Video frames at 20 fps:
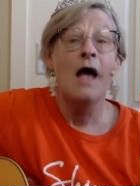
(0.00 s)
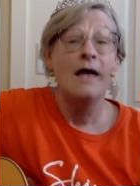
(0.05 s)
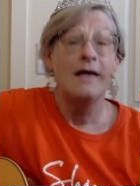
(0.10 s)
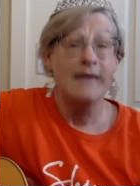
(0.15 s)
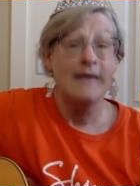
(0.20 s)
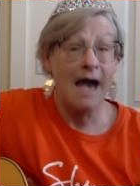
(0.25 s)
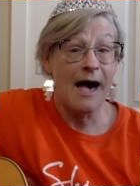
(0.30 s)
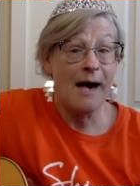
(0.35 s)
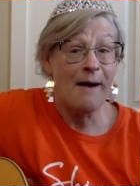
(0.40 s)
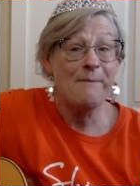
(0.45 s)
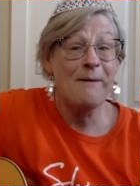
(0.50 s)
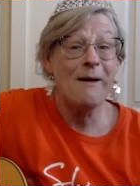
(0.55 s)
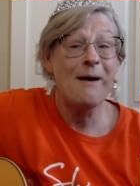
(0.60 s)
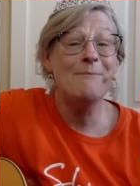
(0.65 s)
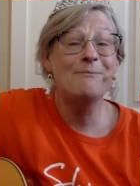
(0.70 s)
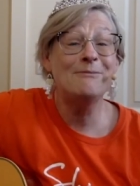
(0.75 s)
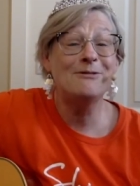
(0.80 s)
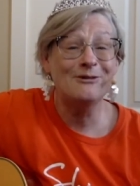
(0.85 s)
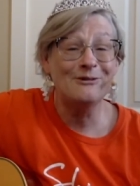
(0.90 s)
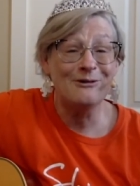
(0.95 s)
Yeah,
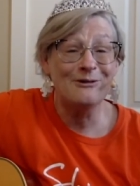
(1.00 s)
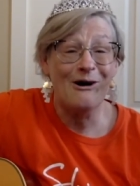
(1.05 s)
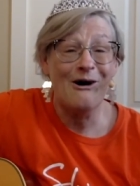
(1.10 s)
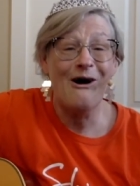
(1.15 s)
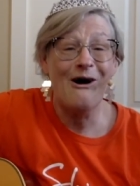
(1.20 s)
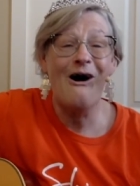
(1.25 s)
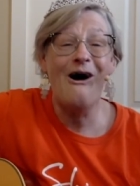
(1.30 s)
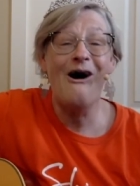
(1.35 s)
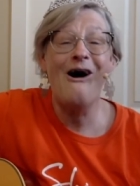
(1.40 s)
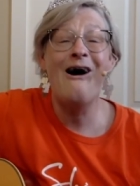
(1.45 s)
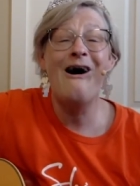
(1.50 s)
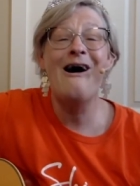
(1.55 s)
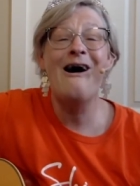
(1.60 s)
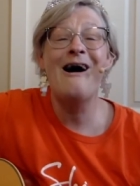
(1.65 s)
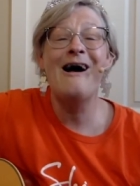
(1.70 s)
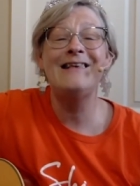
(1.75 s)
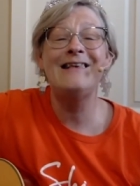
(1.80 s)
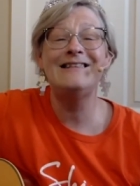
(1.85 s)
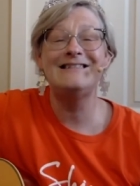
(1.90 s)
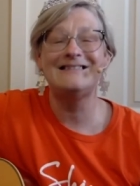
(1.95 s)
mums are
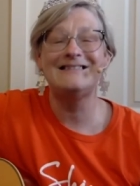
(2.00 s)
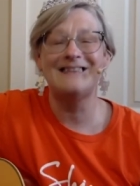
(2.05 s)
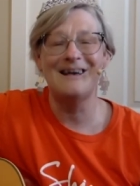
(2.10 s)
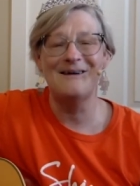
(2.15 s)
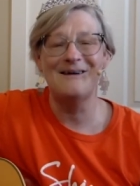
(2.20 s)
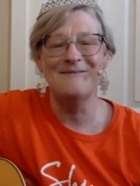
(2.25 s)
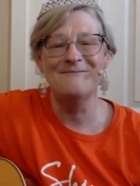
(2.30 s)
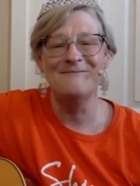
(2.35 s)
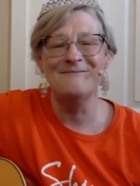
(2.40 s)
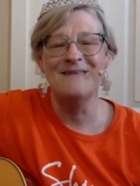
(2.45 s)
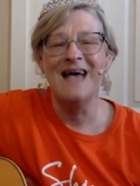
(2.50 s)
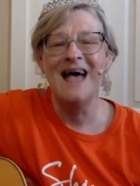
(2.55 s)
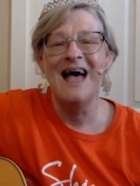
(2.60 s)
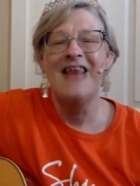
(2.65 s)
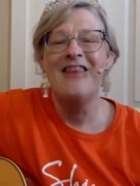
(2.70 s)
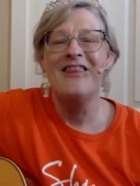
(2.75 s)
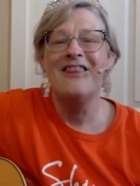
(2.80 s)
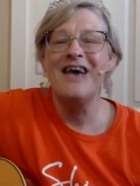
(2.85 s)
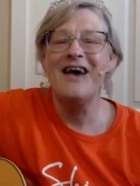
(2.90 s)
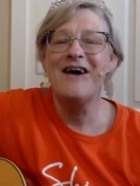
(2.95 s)
awesome.
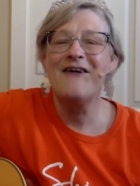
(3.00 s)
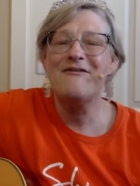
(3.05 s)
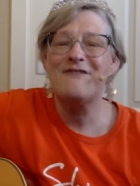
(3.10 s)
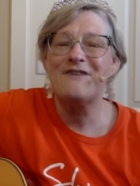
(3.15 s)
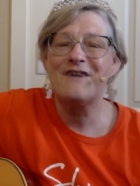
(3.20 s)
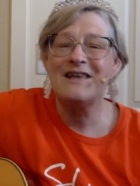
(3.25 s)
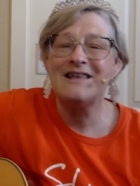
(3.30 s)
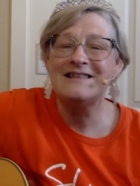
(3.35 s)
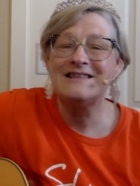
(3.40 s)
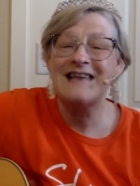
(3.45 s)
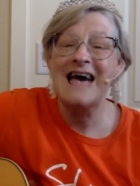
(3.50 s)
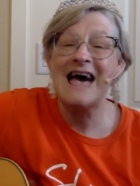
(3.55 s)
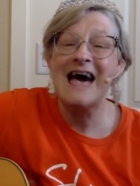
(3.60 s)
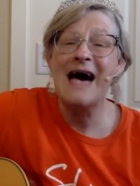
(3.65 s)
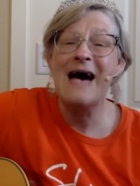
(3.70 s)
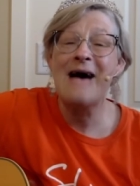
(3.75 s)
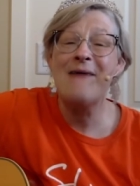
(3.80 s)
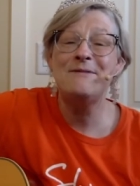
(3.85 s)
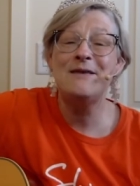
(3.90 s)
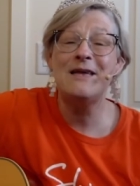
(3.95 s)
They're
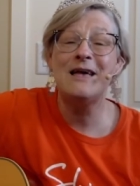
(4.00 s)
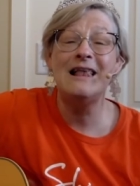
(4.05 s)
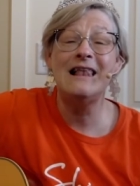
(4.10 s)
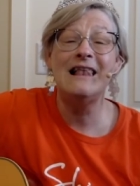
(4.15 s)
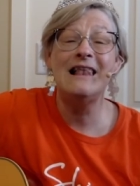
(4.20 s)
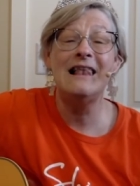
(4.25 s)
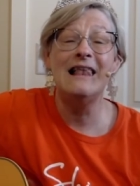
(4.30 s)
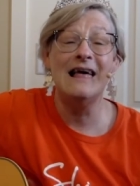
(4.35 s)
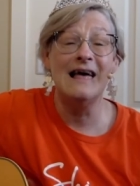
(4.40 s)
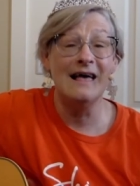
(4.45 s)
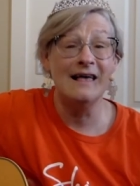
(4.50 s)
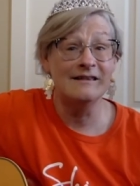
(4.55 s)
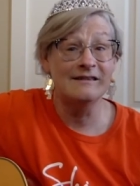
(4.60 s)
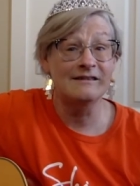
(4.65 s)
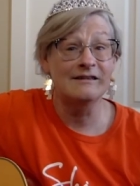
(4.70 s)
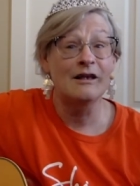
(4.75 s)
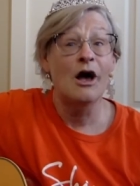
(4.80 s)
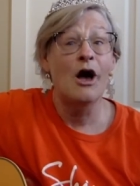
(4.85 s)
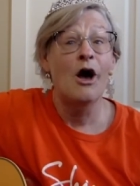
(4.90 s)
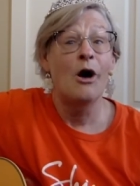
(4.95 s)

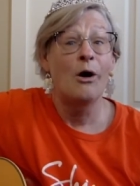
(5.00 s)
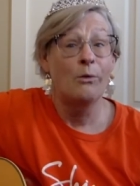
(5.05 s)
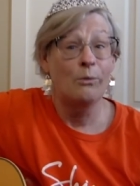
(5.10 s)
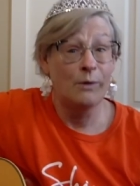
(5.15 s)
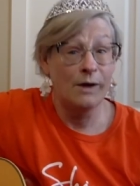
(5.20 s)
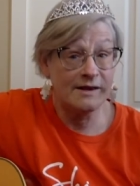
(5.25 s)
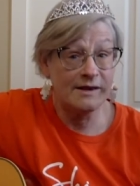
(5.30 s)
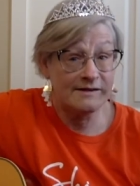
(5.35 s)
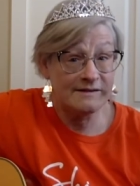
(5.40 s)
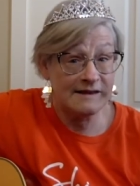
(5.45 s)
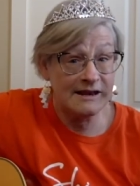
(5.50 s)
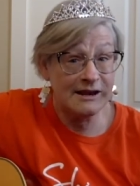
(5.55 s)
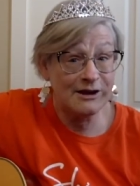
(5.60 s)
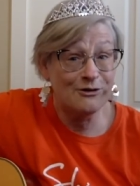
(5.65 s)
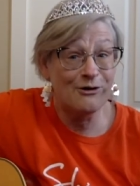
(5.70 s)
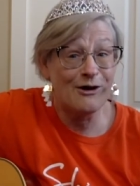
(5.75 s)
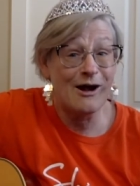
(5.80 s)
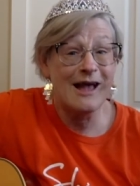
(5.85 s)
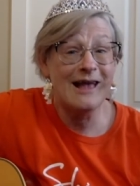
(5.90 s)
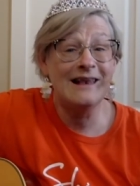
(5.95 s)
fantabulous. We see
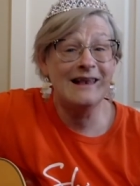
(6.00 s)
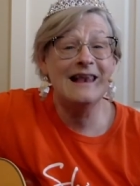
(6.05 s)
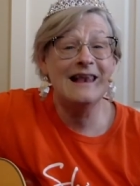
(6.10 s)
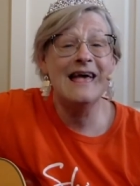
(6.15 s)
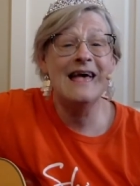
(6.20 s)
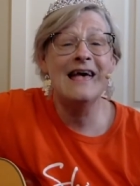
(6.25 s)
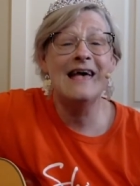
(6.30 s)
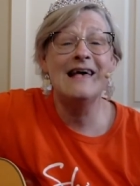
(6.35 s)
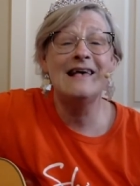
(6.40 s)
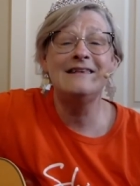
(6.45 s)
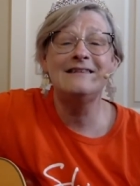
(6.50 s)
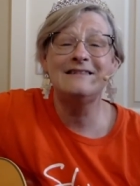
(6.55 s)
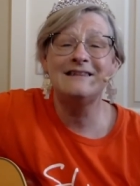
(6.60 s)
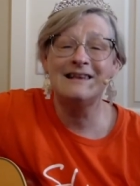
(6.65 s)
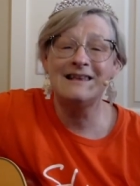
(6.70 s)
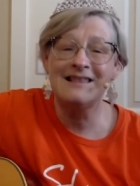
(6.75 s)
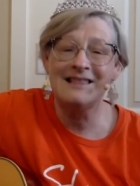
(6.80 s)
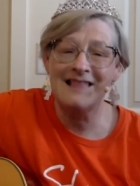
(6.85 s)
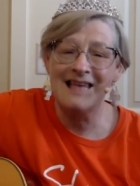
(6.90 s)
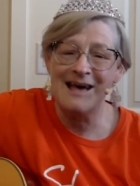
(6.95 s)
greatness
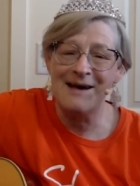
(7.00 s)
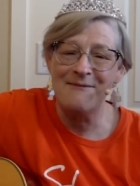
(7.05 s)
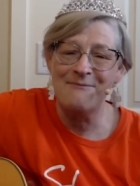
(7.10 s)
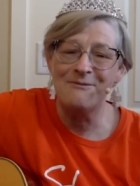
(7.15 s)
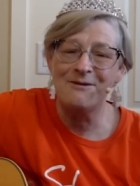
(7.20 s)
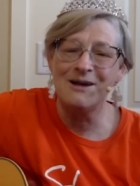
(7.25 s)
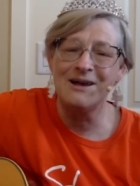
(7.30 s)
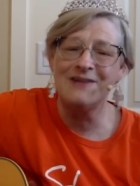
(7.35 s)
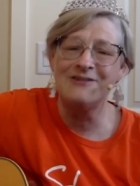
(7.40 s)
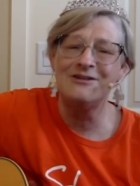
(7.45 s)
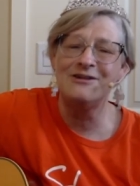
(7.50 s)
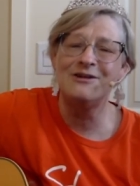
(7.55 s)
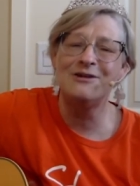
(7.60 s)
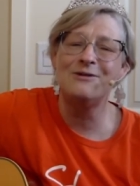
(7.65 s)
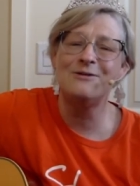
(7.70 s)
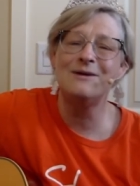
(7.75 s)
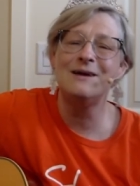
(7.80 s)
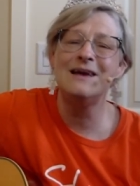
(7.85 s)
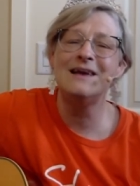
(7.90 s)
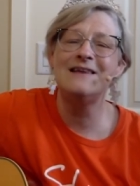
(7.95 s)
in them, we
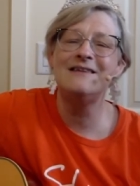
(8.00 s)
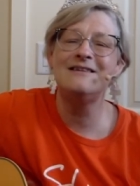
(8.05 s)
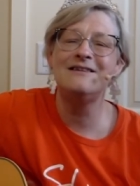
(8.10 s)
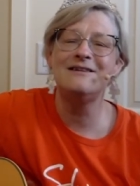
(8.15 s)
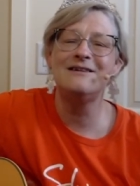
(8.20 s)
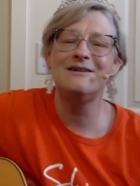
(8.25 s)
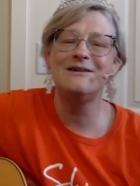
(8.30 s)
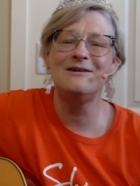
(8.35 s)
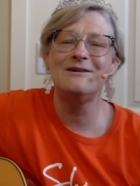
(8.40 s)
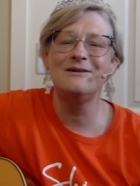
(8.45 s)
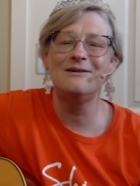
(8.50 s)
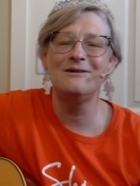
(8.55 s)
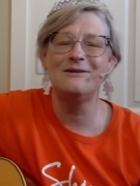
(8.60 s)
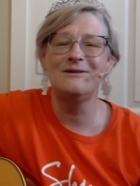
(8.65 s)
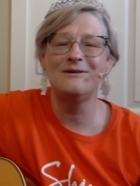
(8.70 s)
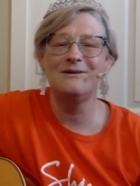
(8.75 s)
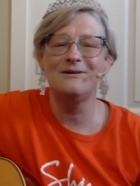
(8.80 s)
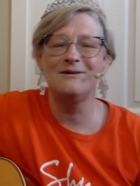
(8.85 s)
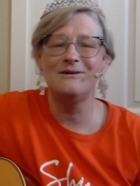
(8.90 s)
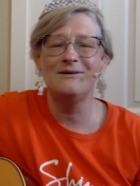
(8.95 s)
do, we
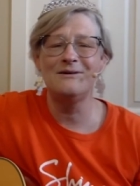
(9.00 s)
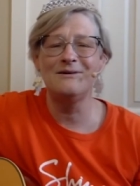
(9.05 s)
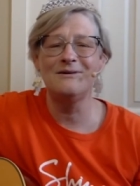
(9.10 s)
do.